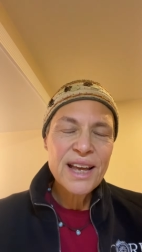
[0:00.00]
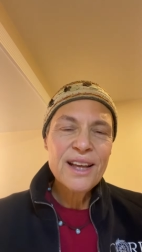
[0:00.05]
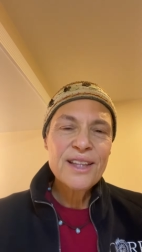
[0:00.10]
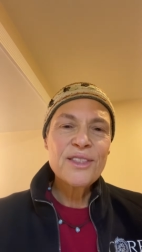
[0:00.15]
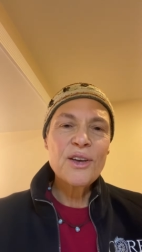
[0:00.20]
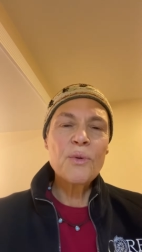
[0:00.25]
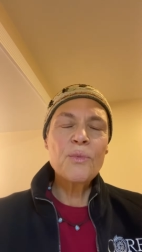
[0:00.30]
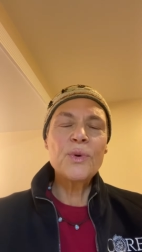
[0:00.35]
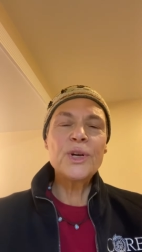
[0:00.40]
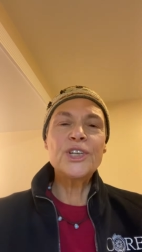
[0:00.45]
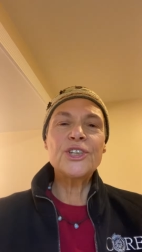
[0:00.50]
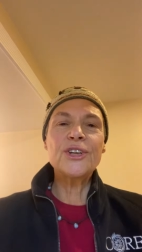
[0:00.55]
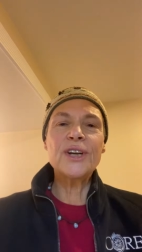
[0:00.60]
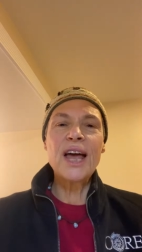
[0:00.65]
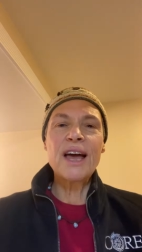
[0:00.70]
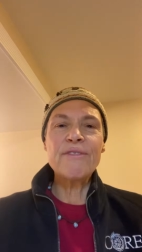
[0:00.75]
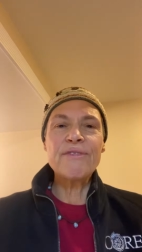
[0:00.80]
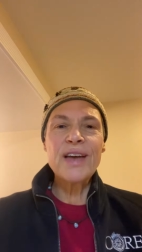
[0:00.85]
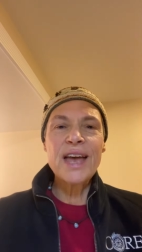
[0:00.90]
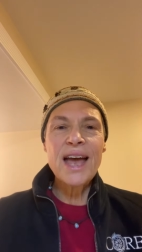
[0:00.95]
that we should
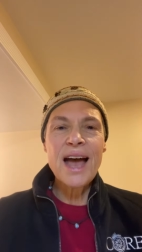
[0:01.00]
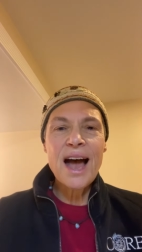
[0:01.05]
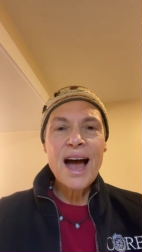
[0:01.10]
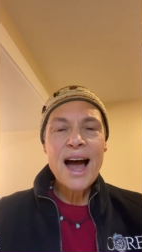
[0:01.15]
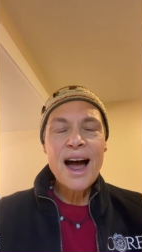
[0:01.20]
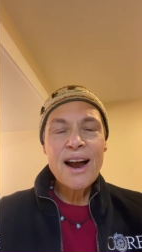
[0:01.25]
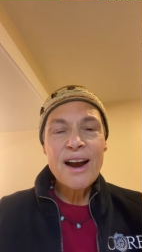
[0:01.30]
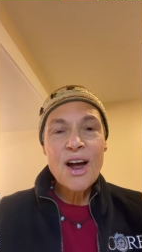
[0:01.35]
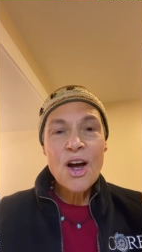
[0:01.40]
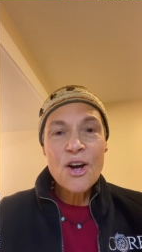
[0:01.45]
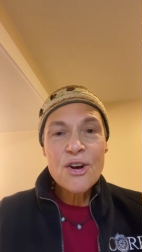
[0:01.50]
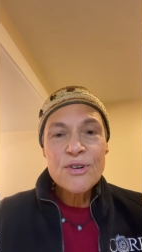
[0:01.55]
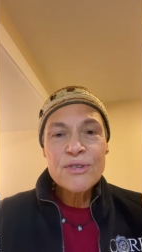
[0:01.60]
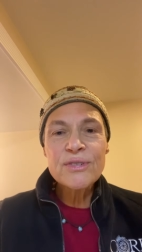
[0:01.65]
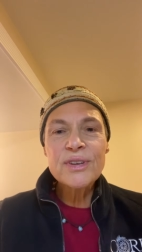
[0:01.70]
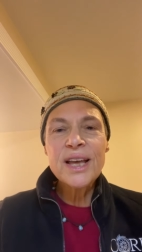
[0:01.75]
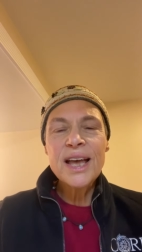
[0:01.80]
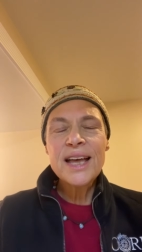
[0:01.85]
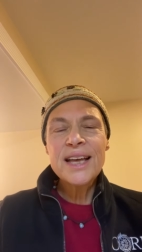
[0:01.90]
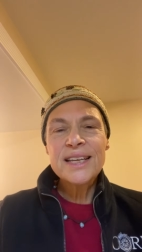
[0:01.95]
have our
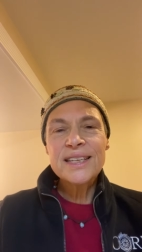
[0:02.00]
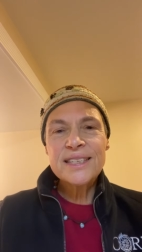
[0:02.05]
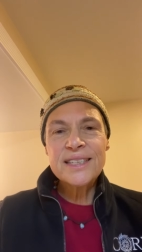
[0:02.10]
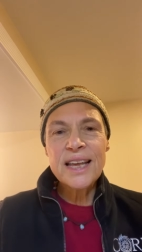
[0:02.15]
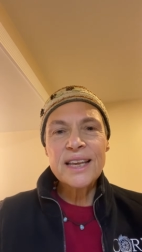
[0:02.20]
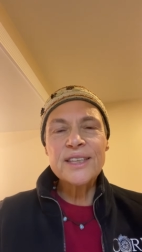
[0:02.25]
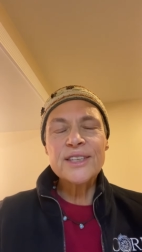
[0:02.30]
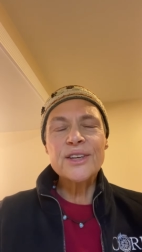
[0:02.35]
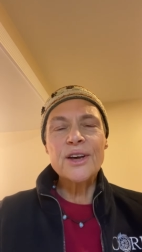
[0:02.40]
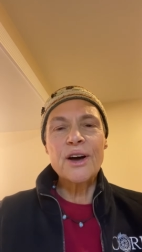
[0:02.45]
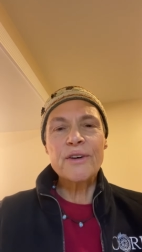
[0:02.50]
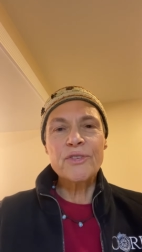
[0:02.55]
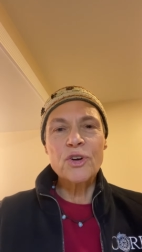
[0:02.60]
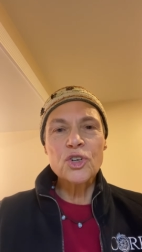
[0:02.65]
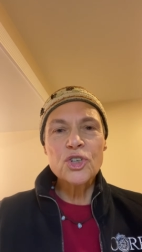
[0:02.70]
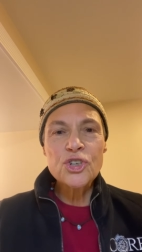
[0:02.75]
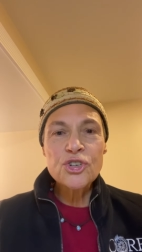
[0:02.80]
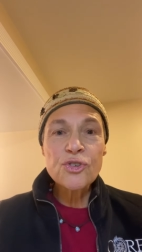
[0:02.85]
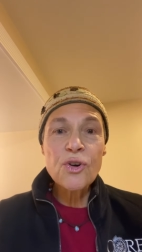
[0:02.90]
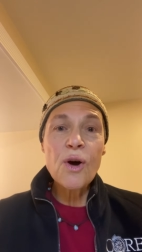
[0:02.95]
own sense of
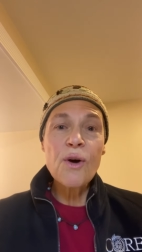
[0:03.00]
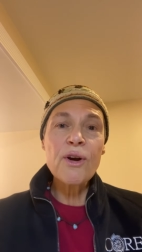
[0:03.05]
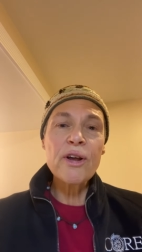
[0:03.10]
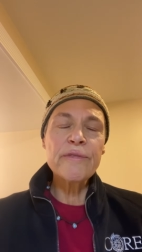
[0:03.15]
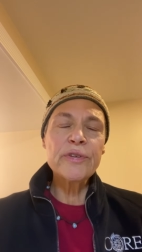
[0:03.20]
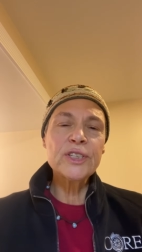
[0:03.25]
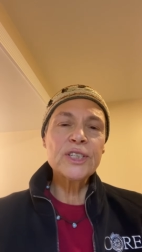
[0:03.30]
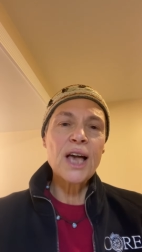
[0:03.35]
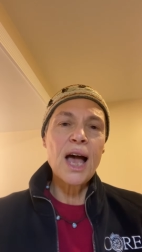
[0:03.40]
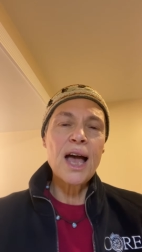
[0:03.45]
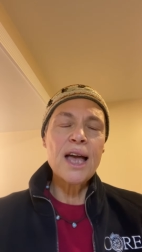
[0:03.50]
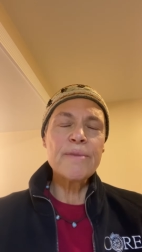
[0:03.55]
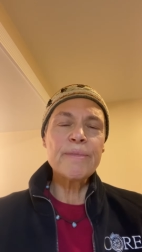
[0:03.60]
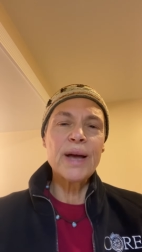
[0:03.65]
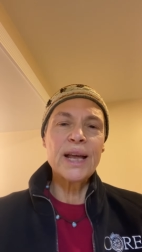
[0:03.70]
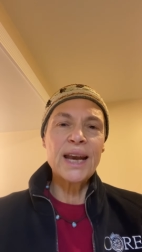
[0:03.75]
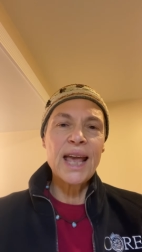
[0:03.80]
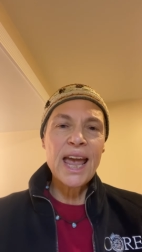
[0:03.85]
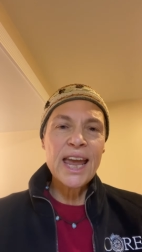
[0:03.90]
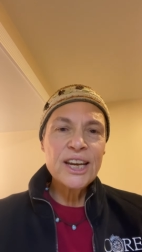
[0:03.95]
control over time
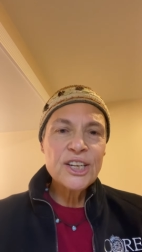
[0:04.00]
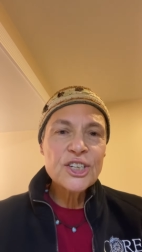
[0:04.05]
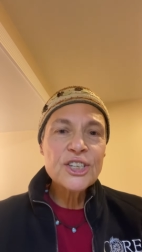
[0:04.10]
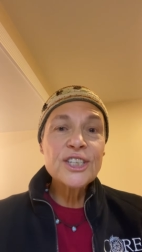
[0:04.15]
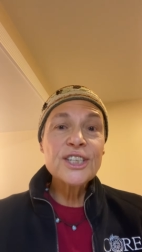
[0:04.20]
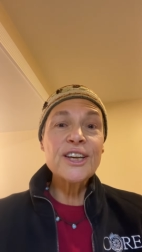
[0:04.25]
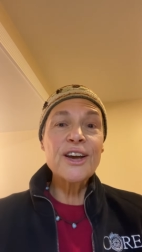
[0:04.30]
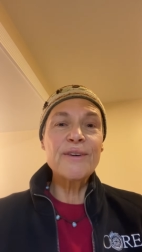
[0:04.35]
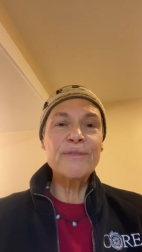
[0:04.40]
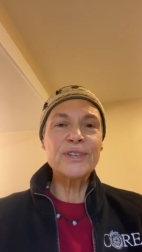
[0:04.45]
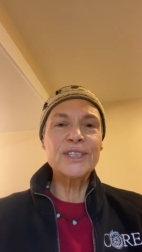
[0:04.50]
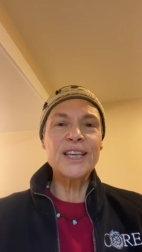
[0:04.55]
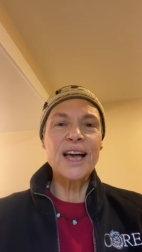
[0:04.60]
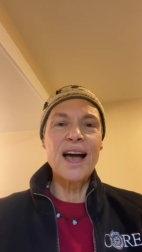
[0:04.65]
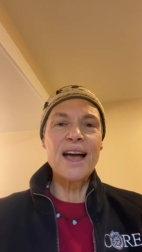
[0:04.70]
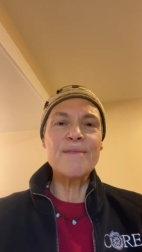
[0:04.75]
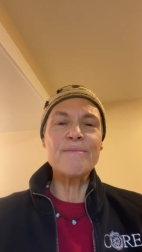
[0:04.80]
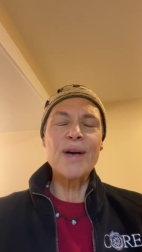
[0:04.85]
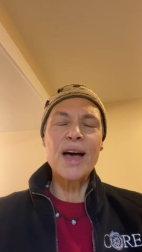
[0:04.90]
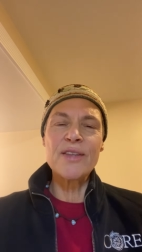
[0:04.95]
and agency over
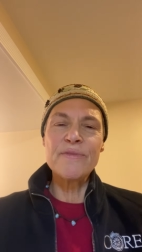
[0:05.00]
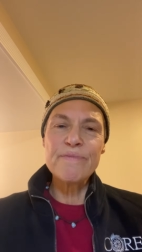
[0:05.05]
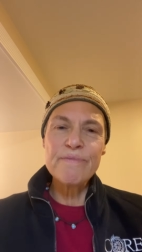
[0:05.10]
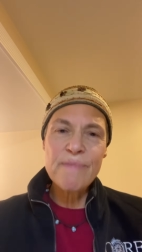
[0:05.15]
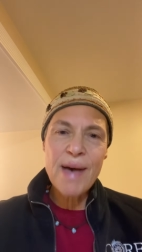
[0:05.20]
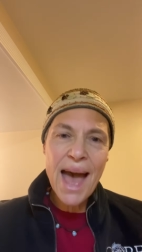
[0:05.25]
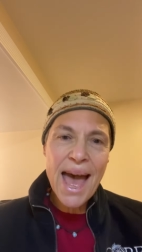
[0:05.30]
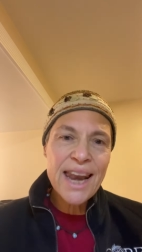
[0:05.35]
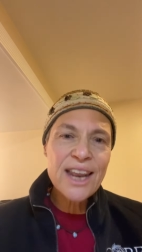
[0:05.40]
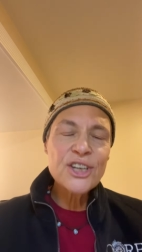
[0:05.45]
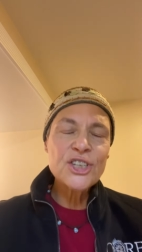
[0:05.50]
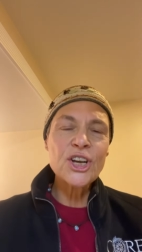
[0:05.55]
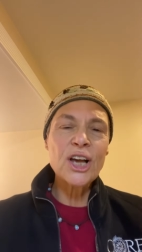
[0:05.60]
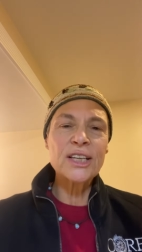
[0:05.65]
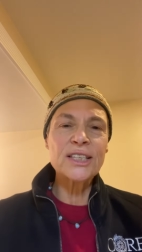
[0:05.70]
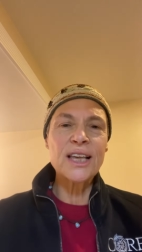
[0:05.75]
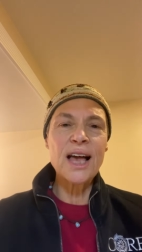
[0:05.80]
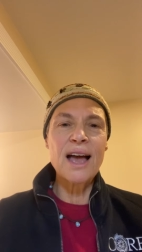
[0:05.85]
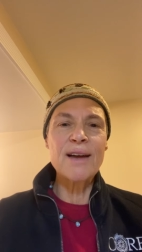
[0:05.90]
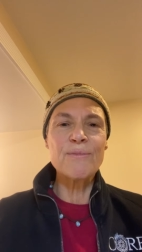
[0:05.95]
time and manage our
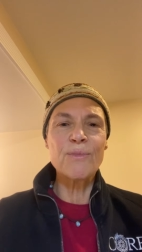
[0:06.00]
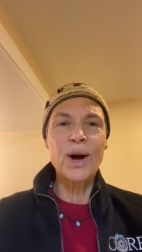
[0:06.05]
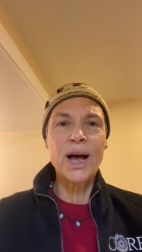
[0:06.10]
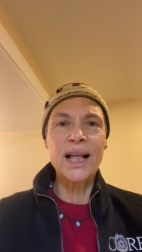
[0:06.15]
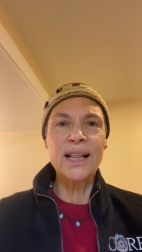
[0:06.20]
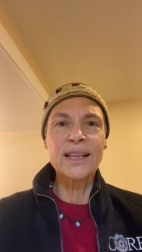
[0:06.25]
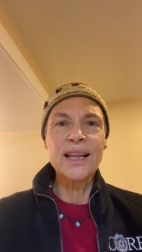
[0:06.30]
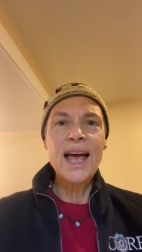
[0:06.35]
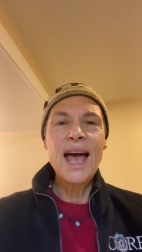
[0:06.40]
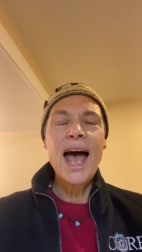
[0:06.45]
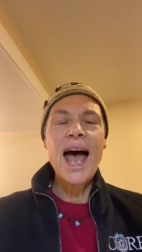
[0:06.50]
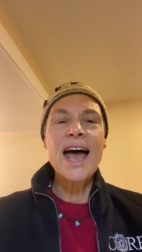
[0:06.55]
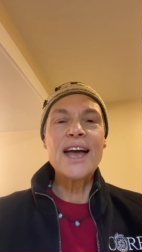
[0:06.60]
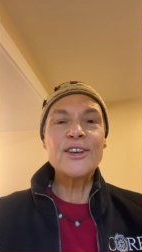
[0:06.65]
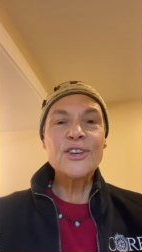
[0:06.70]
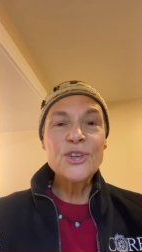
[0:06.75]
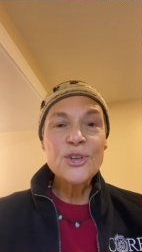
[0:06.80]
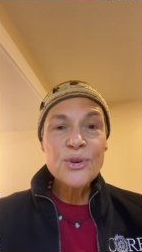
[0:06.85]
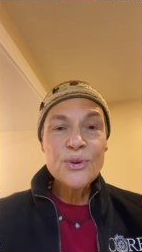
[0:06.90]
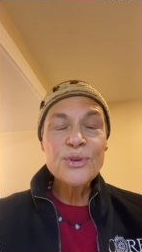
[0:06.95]
time well
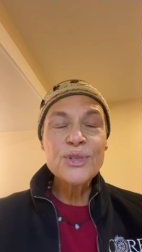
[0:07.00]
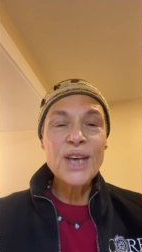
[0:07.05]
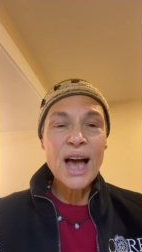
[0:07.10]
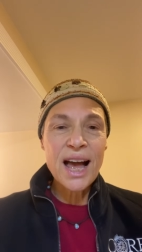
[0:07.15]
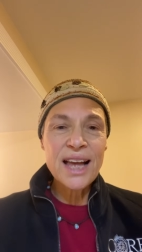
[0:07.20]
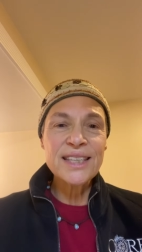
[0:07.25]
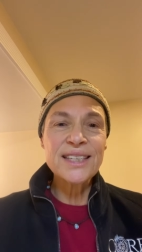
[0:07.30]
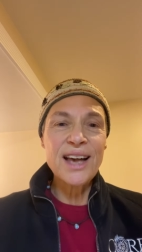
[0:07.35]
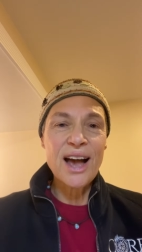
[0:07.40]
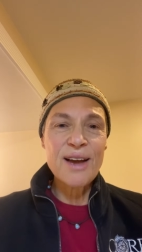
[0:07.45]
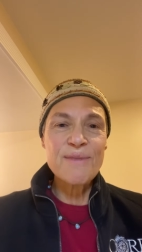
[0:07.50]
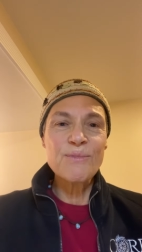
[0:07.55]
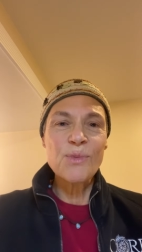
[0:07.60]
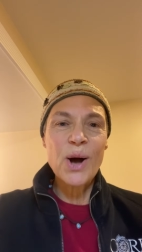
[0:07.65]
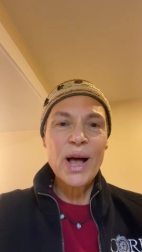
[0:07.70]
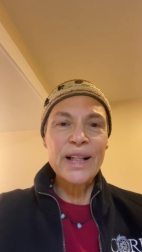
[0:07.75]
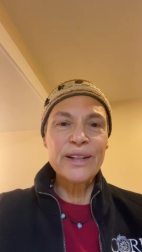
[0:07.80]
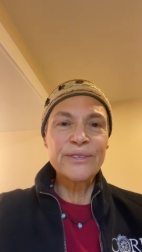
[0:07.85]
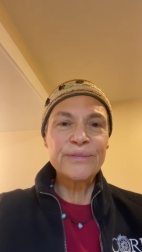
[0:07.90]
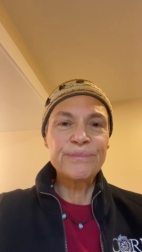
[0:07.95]
and use our time
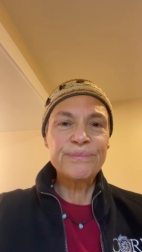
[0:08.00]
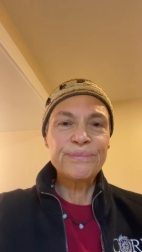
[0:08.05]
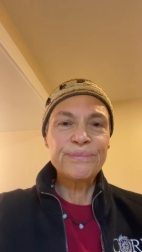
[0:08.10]
well.